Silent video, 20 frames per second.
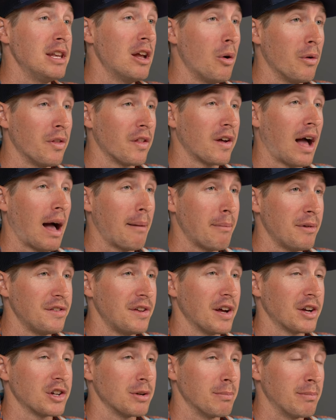know in the comment
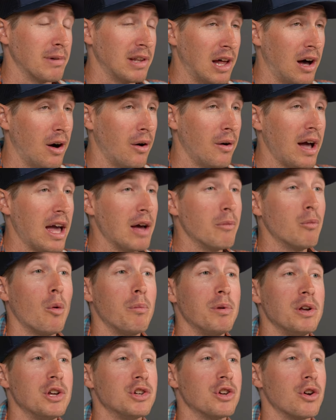section below and
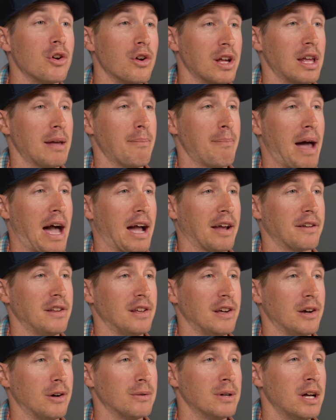we'll be sure to get back
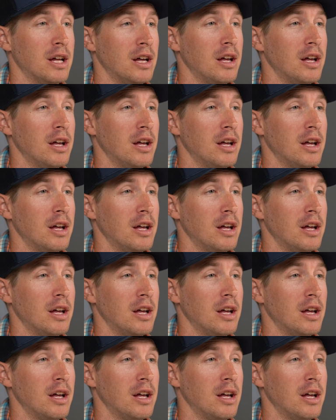to you.